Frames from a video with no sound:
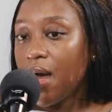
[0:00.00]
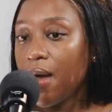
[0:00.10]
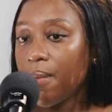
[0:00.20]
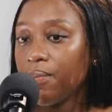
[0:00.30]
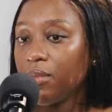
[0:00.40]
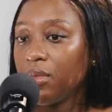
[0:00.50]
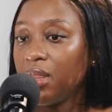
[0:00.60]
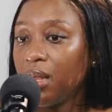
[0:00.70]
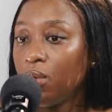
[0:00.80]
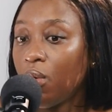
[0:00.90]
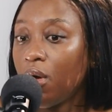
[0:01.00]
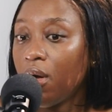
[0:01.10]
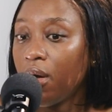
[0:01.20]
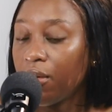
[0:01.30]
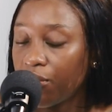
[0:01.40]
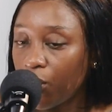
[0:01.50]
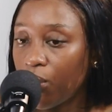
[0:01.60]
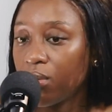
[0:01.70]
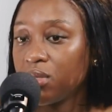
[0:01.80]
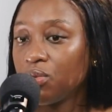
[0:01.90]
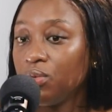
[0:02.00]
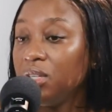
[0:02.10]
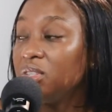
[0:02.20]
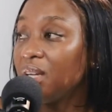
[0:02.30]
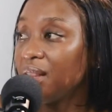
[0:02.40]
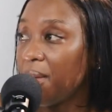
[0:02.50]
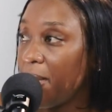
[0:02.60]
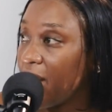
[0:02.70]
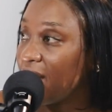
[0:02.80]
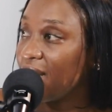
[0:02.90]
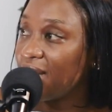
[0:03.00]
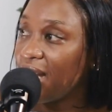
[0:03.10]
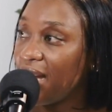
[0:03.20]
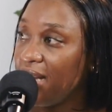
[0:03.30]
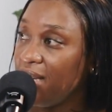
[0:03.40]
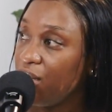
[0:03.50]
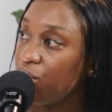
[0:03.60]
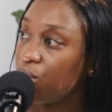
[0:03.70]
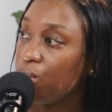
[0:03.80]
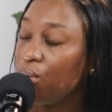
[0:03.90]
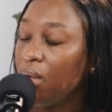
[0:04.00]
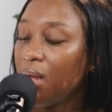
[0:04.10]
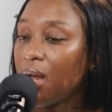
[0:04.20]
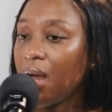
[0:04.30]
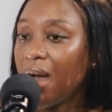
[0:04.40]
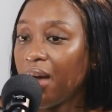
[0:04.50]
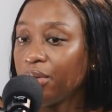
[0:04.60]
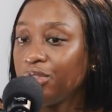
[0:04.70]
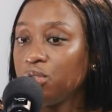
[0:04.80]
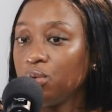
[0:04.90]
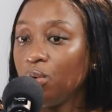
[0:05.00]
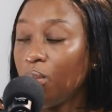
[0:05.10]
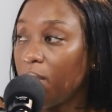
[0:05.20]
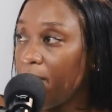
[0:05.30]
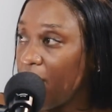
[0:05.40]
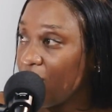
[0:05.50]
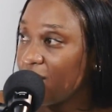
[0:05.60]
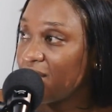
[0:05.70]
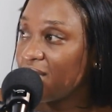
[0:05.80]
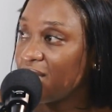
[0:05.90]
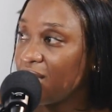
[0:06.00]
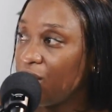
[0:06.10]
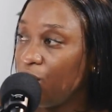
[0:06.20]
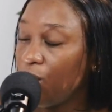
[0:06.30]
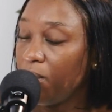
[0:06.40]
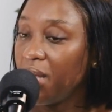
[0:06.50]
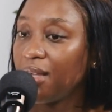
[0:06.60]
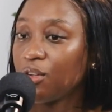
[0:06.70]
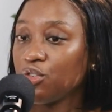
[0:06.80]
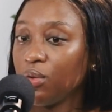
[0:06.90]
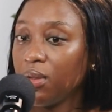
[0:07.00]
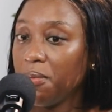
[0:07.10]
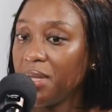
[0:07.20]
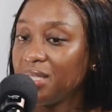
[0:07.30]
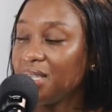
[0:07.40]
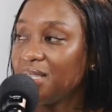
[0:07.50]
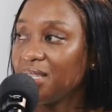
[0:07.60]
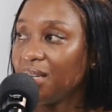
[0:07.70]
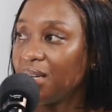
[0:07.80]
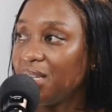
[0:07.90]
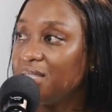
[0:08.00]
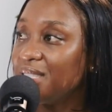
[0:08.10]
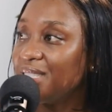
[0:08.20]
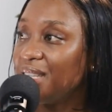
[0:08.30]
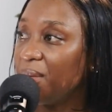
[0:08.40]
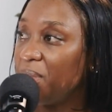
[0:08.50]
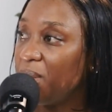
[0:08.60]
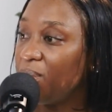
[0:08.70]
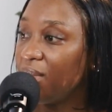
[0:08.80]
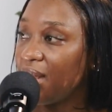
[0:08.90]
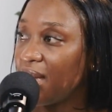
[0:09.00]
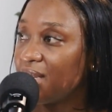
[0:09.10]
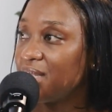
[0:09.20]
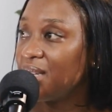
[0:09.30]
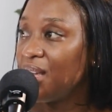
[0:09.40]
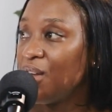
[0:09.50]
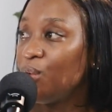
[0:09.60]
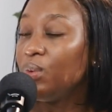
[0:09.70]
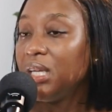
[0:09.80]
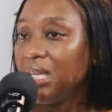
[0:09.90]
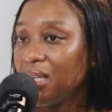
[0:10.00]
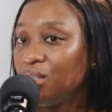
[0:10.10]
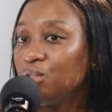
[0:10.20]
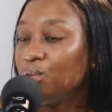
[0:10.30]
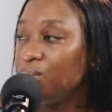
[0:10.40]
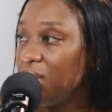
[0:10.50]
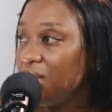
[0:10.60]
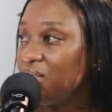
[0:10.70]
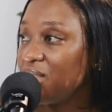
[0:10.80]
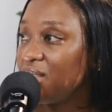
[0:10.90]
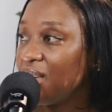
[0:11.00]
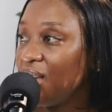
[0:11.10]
Then, of course, reaching the market that I need to, how to go about, making sure the message reaches the people that we needed to reach.